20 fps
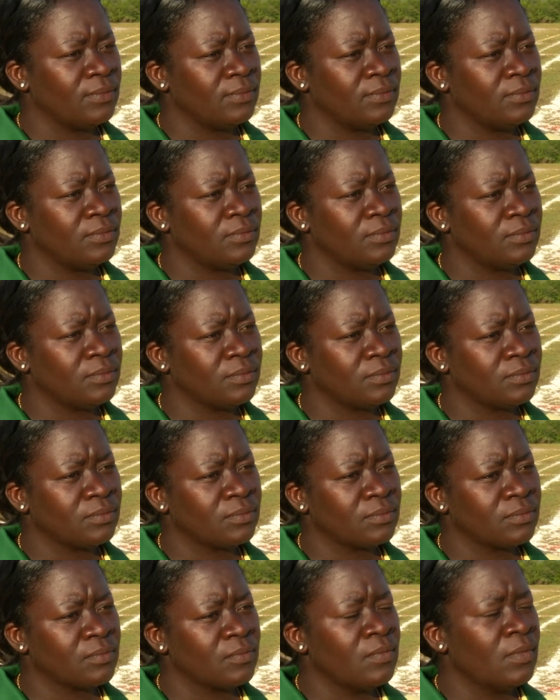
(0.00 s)
What is being
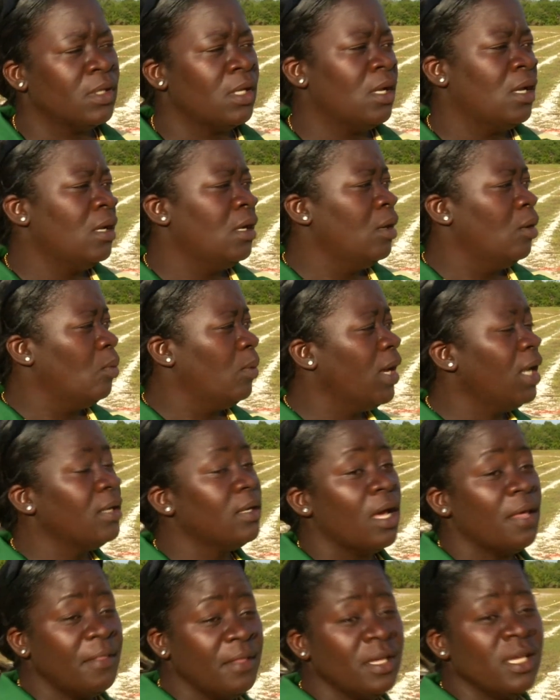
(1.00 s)
done? Well,
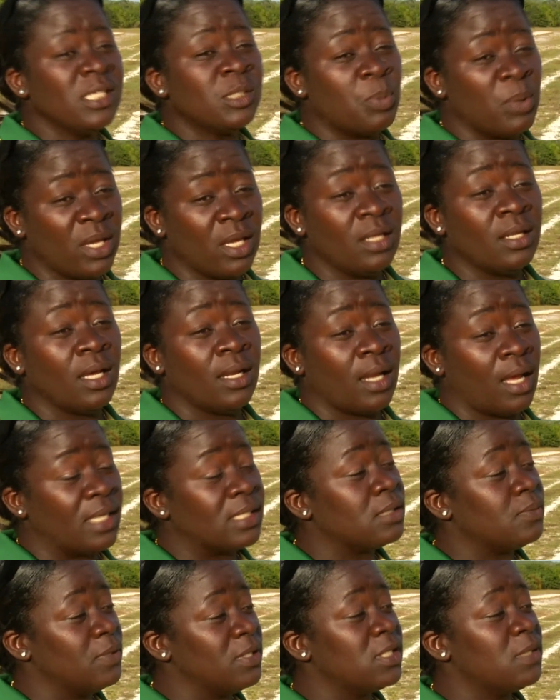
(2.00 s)
nothing is being done
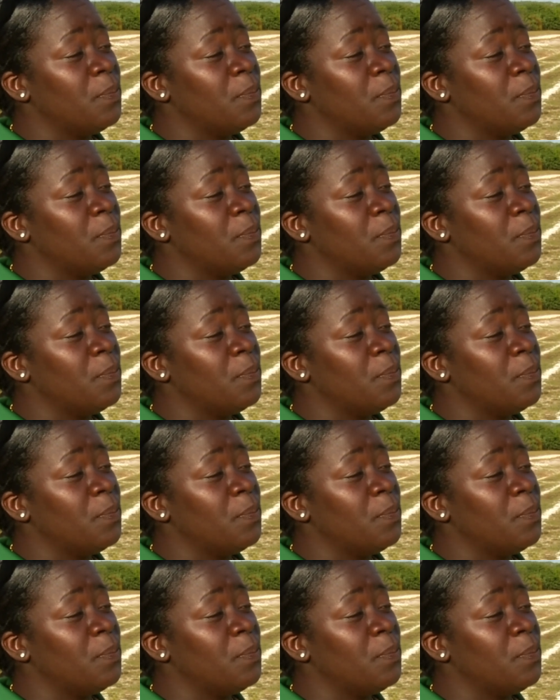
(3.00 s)
as we